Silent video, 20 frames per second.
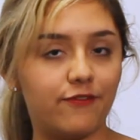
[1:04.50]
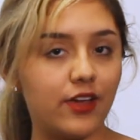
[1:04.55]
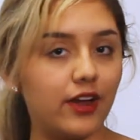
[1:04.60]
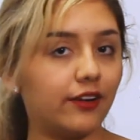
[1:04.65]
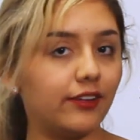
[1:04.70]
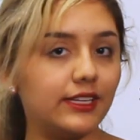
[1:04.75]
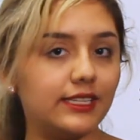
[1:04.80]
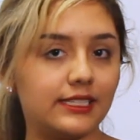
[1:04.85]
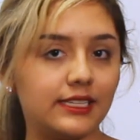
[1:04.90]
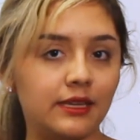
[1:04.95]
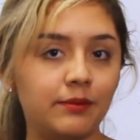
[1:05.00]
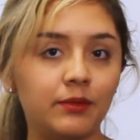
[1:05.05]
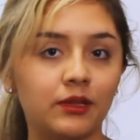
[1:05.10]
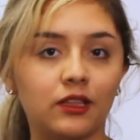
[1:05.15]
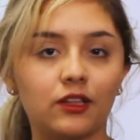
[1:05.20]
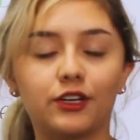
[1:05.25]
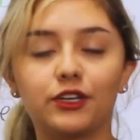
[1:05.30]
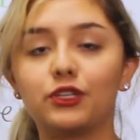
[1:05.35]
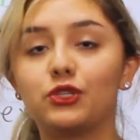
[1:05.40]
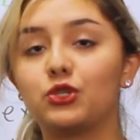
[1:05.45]
very
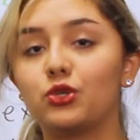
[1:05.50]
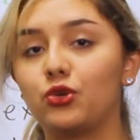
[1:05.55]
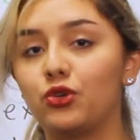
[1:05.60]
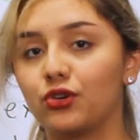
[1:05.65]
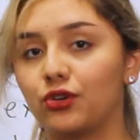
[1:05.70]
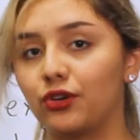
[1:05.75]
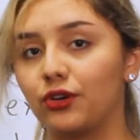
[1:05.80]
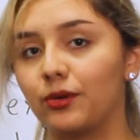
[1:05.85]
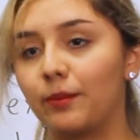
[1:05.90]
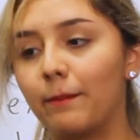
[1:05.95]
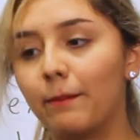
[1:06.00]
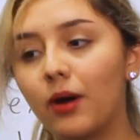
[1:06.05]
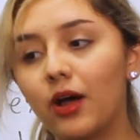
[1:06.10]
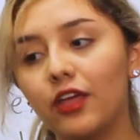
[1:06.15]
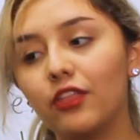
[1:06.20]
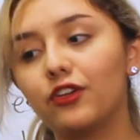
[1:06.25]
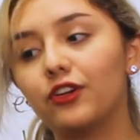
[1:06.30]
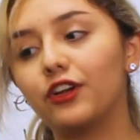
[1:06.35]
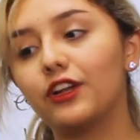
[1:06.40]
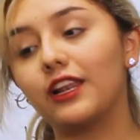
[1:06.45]
similar to your
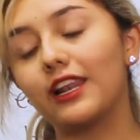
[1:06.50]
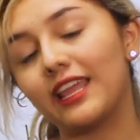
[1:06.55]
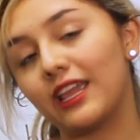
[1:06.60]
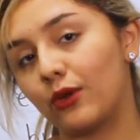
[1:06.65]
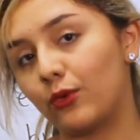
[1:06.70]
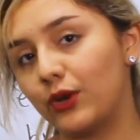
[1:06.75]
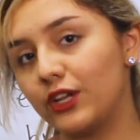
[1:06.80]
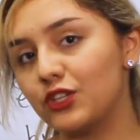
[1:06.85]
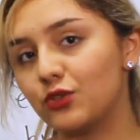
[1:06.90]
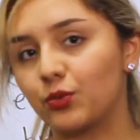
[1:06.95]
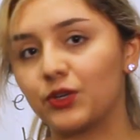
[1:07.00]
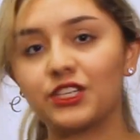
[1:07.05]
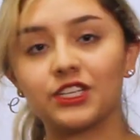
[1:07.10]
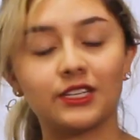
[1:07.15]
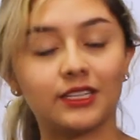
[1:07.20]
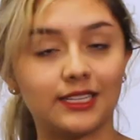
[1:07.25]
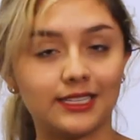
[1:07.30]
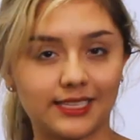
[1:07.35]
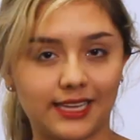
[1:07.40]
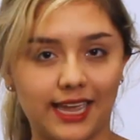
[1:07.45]
mother language, which
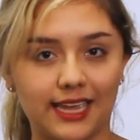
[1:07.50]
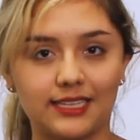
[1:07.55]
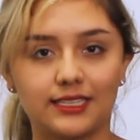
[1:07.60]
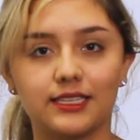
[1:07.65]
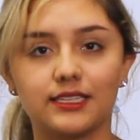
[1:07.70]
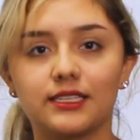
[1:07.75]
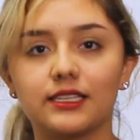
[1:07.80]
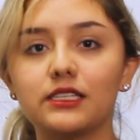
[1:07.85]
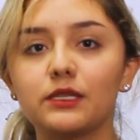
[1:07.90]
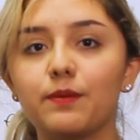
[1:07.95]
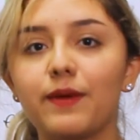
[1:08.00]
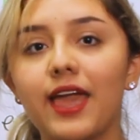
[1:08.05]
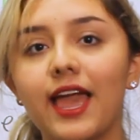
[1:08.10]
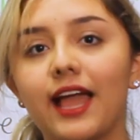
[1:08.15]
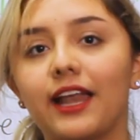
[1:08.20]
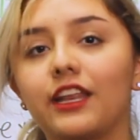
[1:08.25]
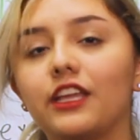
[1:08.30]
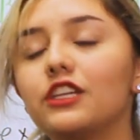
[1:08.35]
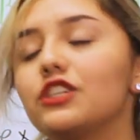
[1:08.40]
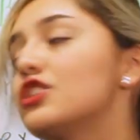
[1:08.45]
in this case is
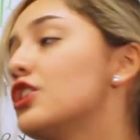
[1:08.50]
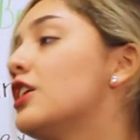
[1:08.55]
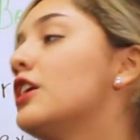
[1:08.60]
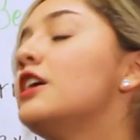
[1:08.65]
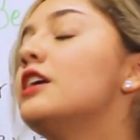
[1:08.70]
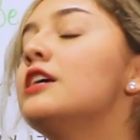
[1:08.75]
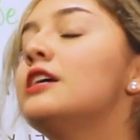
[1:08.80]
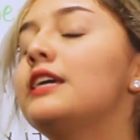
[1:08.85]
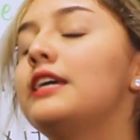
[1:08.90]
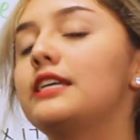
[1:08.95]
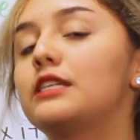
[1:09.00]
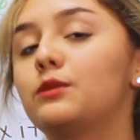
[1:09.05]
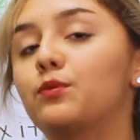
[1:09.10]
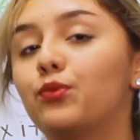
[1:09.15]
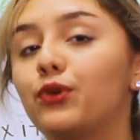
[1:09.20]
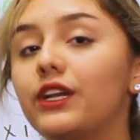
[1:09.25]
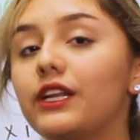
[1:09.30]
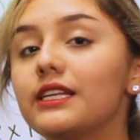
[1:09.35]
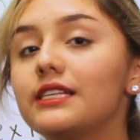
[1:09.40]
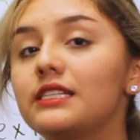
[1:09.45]
Spanish, is
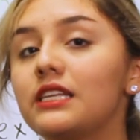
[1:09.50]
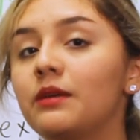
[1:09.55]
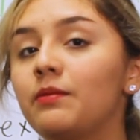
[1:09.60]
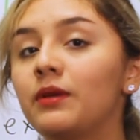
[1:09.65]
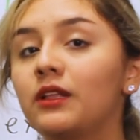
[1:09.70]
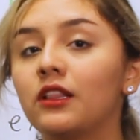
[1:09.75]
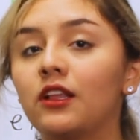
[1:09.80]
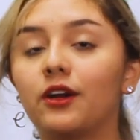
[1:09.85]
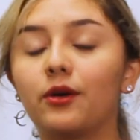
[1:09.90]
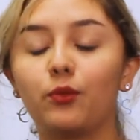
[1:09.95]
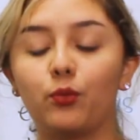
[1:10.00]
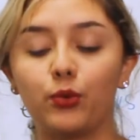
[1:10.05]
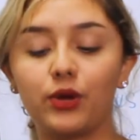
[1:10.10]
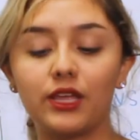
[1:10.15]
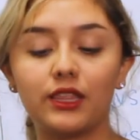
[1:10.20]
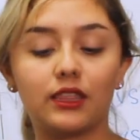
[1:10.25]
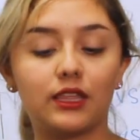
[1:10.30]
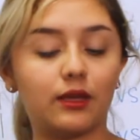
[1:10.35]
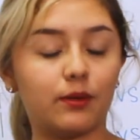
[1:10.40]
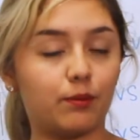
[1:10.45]
pretty similar
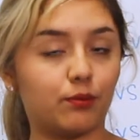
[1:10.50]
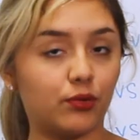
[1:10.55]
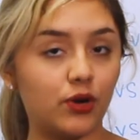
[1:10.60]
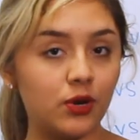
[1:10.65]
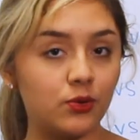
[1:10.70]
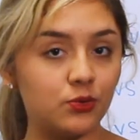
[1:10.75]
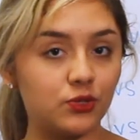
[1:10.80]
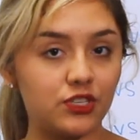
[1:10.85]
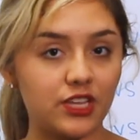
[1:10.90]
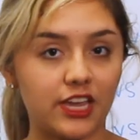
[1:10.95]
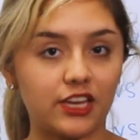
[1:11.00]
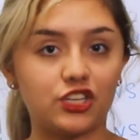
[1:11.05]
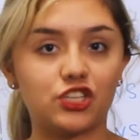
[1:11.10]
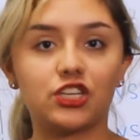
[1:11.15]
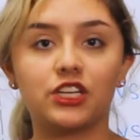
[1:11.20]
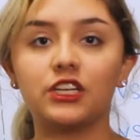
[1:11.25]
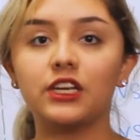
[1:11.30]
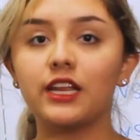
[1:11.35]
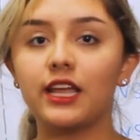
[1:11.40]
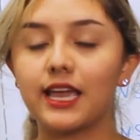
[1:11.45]
with
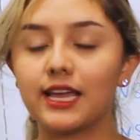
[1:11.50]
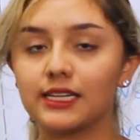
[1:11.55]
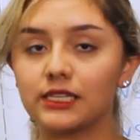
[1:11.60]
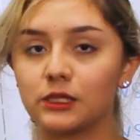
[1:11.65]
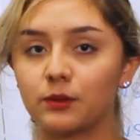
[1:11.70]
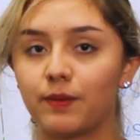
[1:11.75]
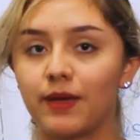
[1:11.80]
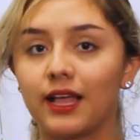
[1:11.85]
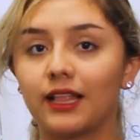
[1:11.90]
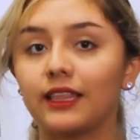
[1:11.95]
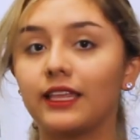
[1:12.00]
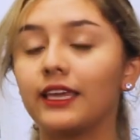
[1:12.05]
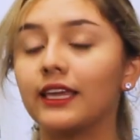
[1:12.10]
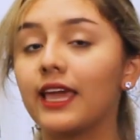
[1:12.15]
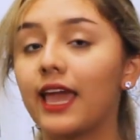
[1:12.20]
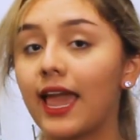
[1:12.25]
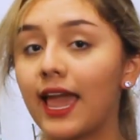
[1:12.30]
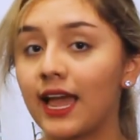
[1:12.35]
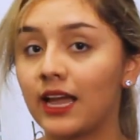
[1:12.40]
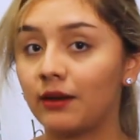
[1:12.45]
pronunciation,
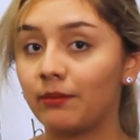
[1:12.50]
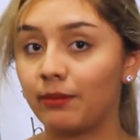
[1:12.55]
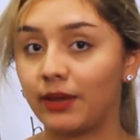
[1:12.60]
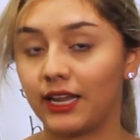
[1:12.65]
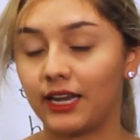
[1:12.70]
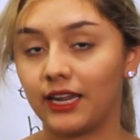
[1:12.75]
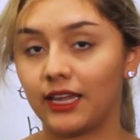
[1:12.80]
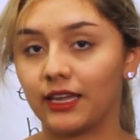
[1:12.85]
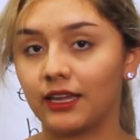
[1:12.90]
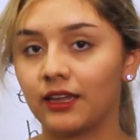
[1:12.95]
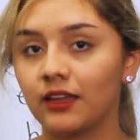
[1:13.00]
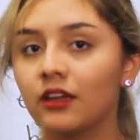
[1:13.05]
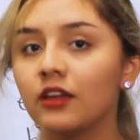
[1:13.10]
spelling, and meaning.